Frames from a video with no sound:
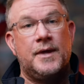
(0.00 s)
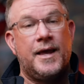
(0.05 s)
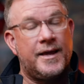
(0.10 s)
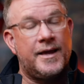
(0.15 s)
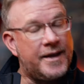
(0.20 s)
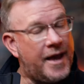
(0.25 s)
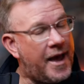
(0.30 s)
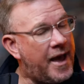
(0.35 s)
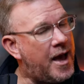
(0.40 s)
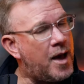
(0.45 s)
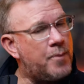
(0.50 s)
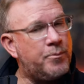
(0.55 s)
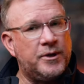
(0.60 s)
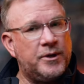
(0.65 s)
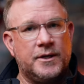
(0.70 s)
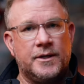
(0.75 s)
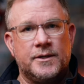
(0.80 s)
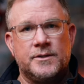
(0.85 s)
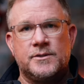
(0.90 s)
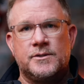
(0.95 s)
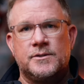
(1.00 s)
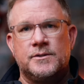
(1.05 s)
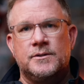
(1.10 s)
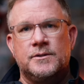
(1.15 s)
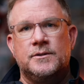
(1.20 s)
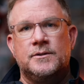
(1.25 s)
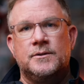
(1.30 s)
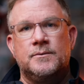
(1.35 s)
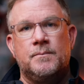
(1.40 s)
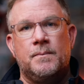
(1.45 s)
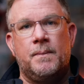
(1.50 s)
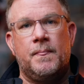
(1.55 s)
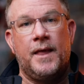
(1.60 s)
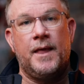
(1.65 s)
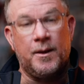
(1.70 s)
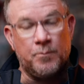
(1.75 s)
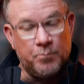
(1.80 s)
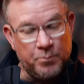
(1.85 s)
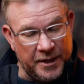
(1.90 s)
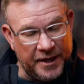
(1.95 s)
and happiness
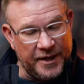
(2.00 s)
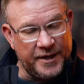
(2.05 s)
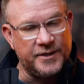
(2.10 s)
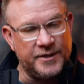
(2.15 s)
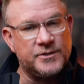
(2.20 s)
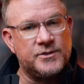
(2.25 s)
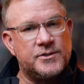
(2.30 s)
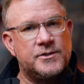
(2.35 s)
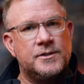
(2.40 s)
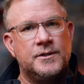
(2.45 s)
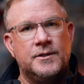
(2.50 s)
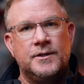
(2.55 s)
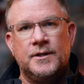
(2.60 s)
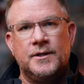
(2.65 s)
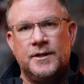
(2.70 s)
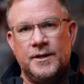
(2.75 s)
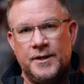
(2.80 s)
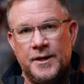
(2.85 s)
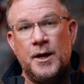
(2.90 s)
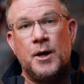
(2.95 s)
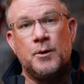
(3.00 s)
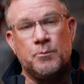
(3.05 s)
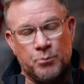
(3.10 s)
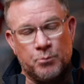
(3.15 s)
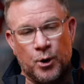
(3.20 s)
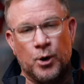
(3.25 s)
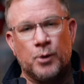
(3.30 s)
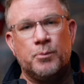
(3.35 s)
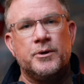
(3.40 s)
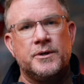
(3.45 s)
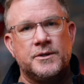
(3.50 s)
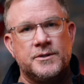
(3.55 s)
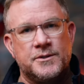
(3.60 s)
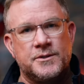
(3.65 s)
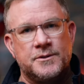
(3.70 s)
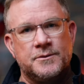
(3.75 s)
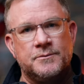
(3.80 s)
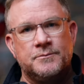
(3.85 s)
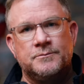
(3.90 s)
and peace and purpose.